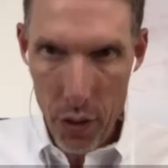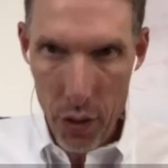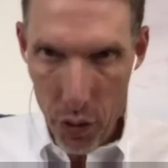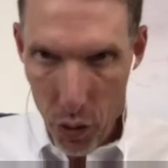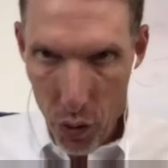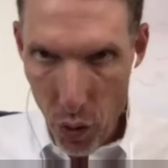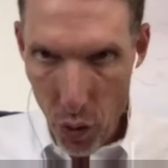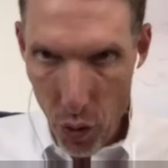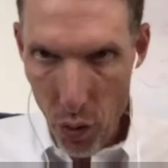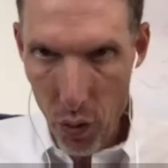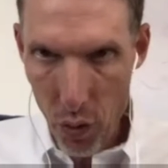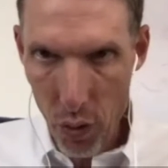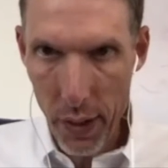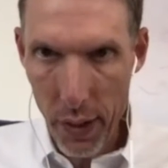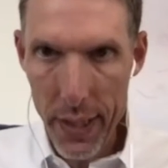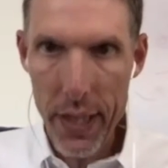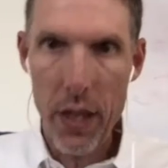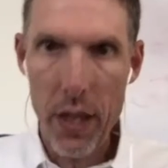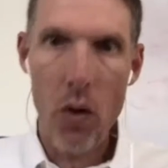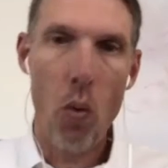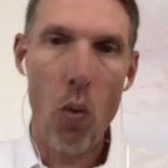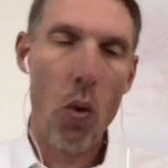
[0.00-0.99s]

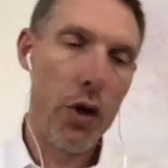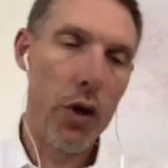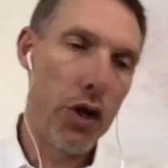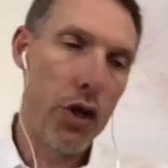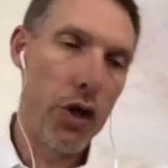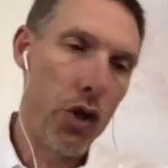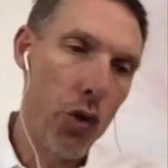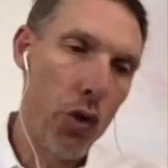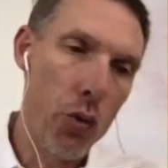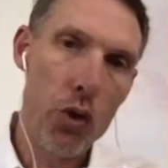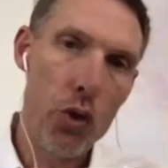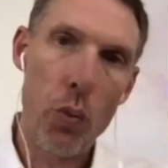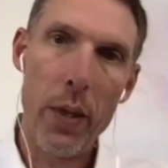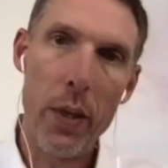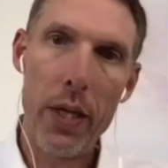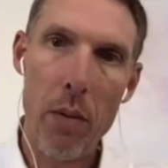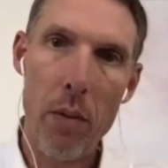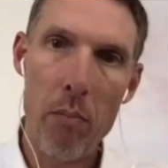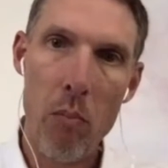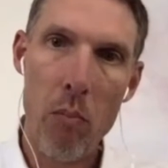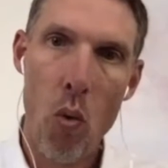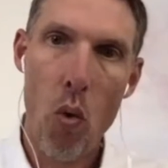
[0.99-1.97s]
internally or you
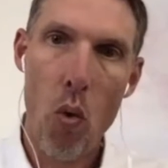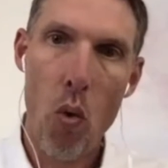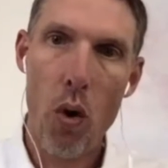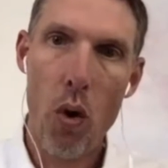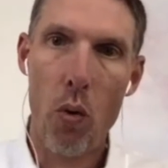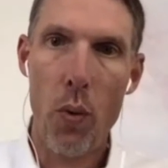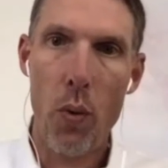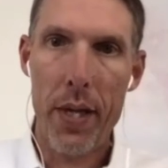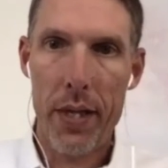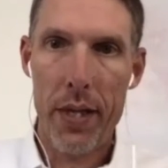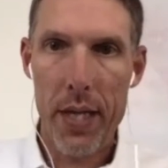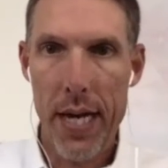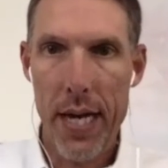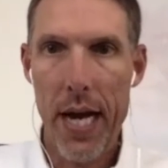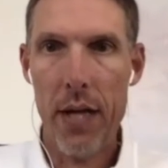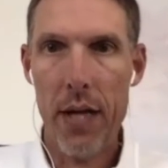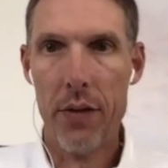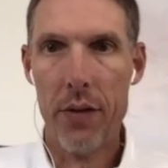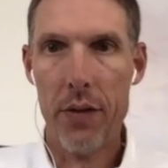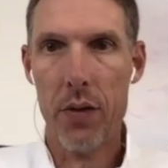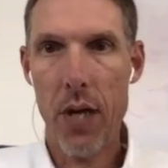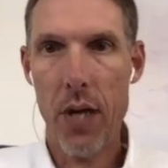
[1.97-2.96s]
doing it more with an
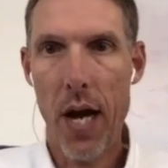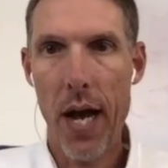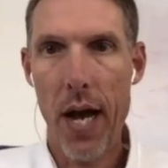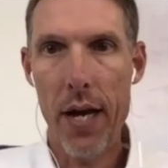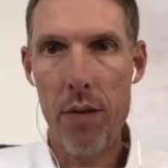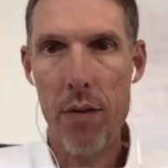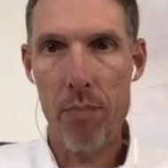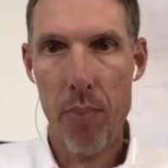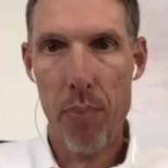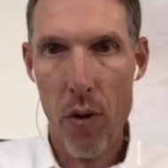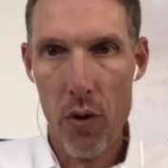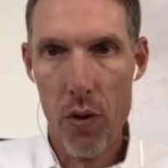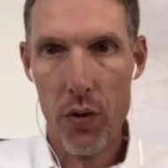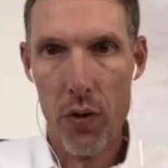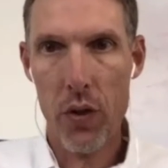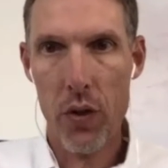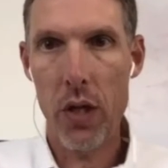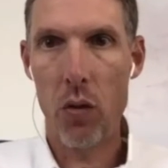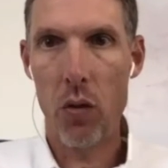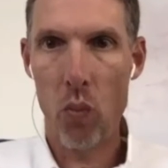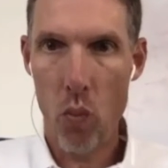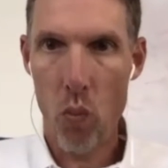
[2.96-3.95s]
outside
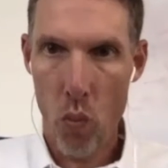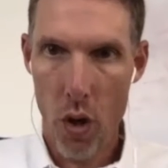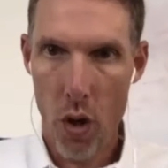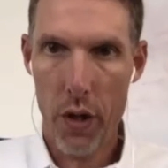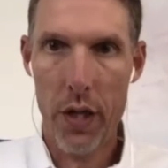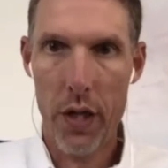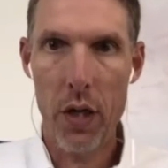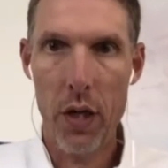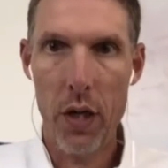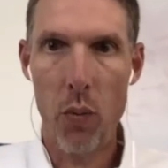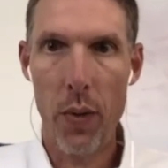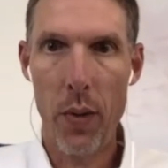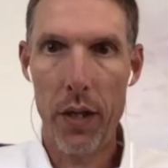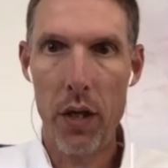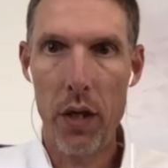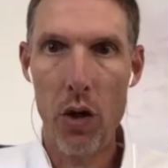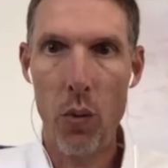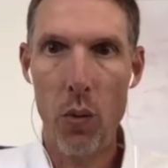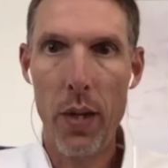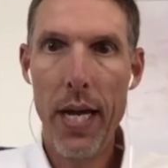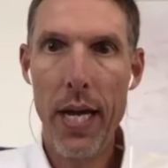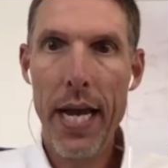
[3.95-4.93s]
person working with
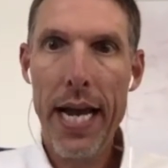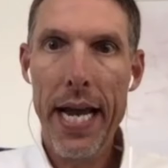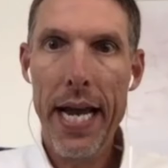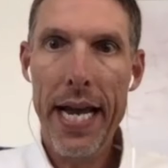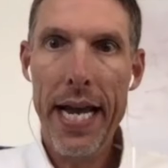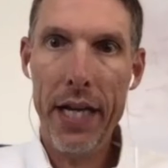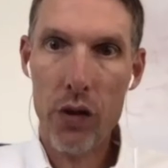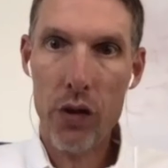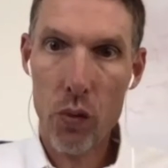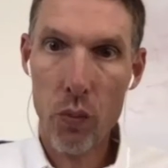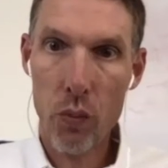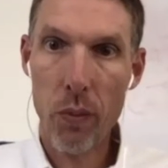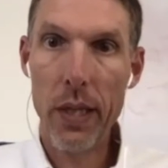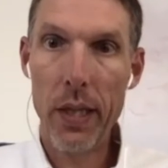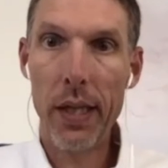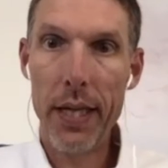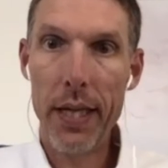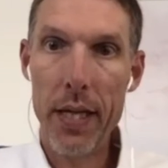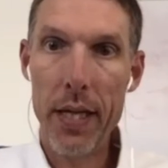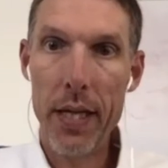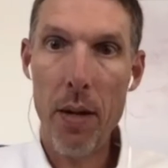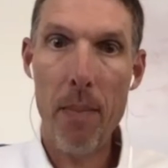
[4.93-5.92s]
you, it's
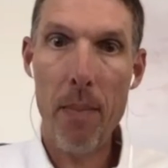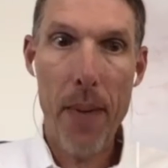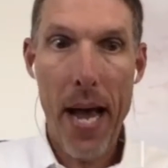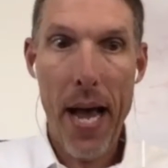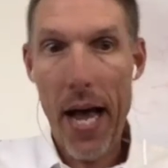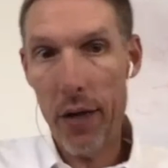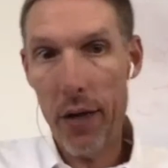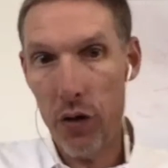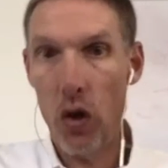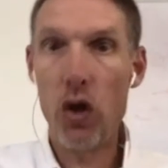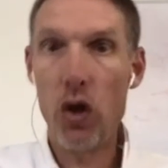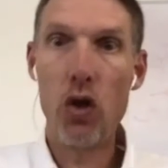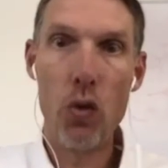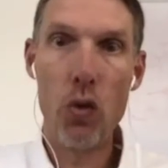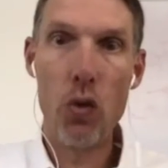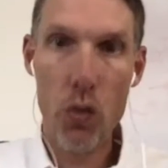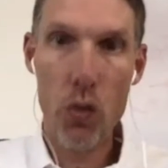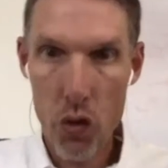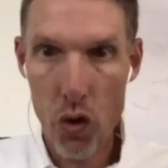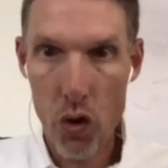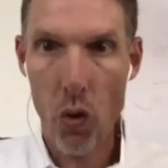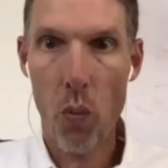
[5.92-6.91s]
really about, to
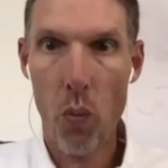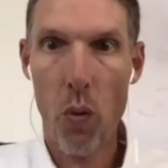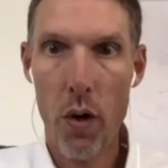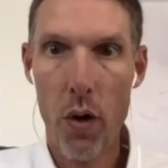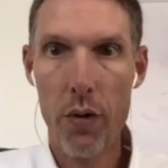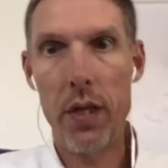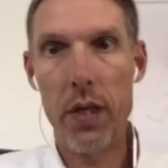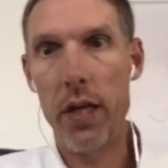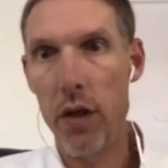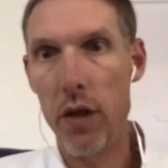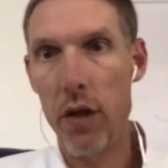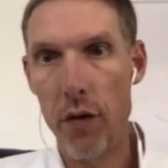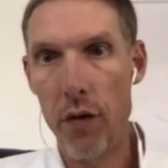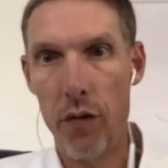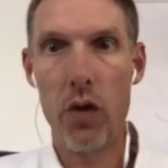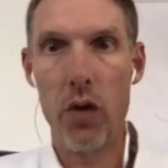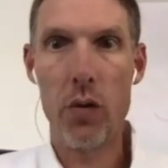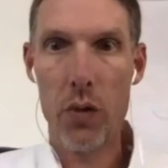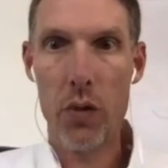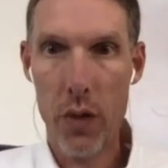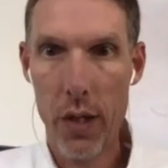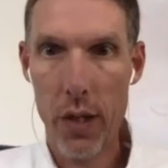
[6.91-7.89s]
use your word that you've
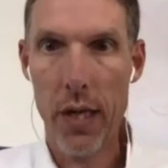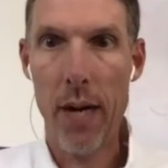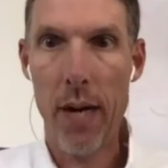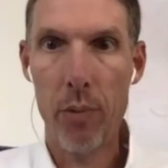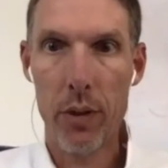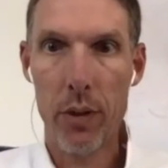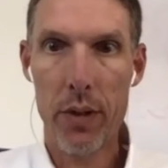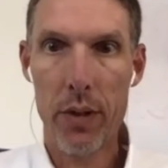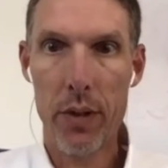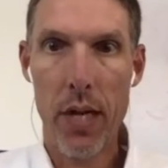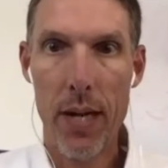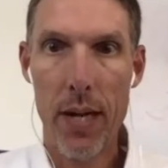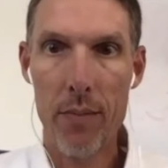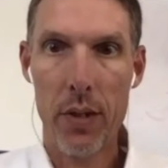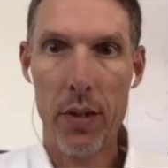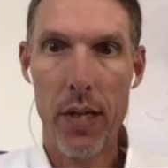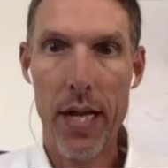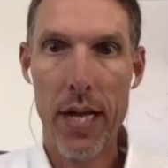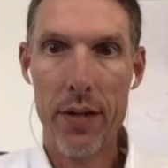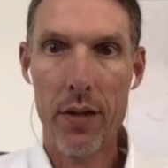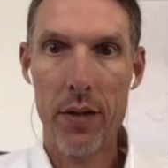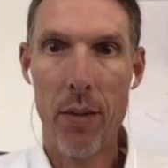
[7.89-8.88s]
used a couple of times in
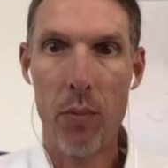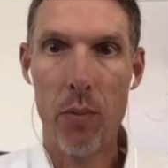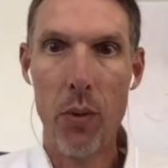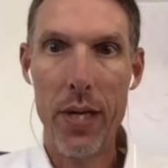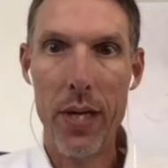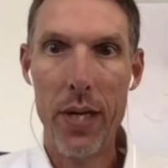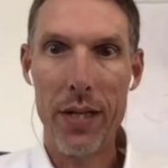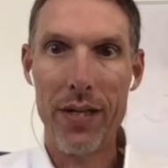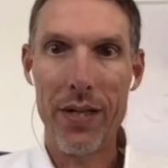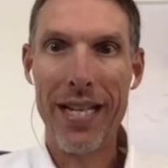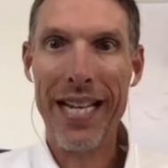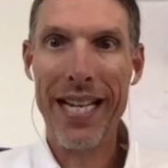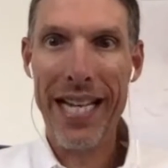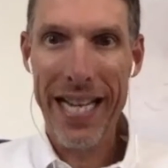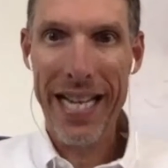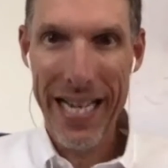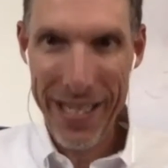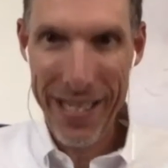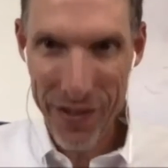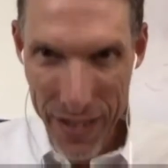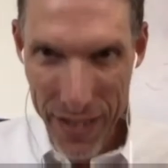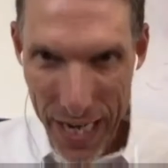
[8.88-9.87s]
the last couple of weeks,
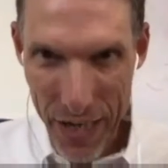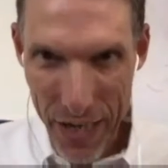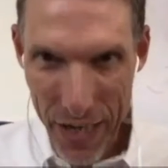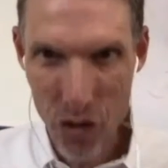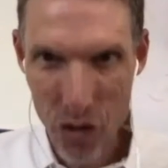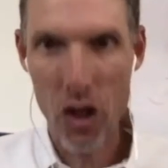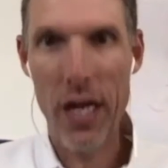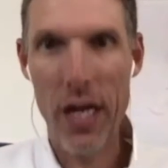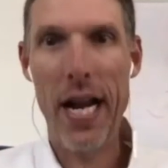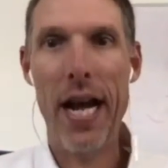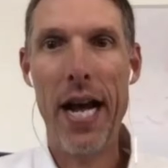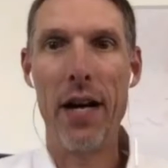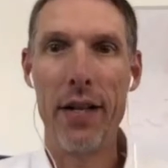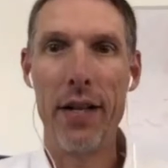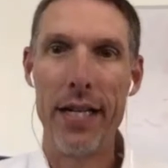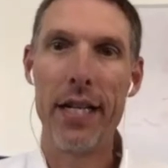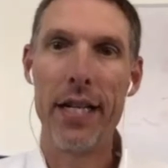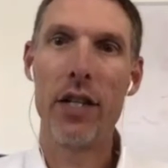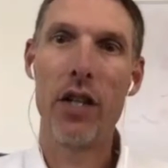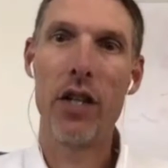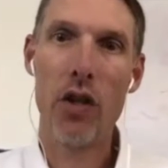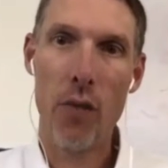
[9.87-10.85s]

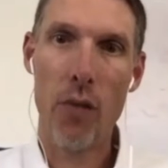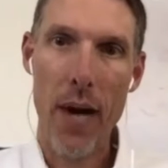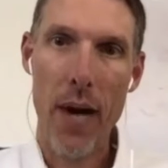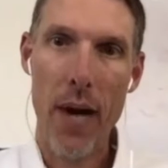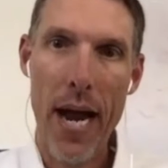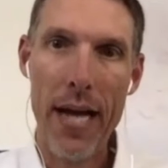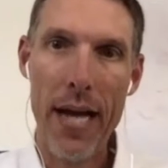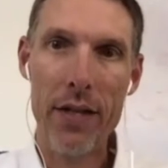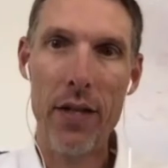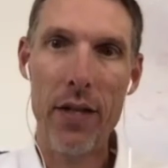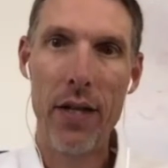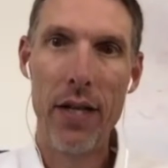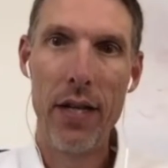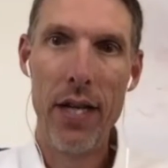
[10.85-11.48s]
intentionality, correct?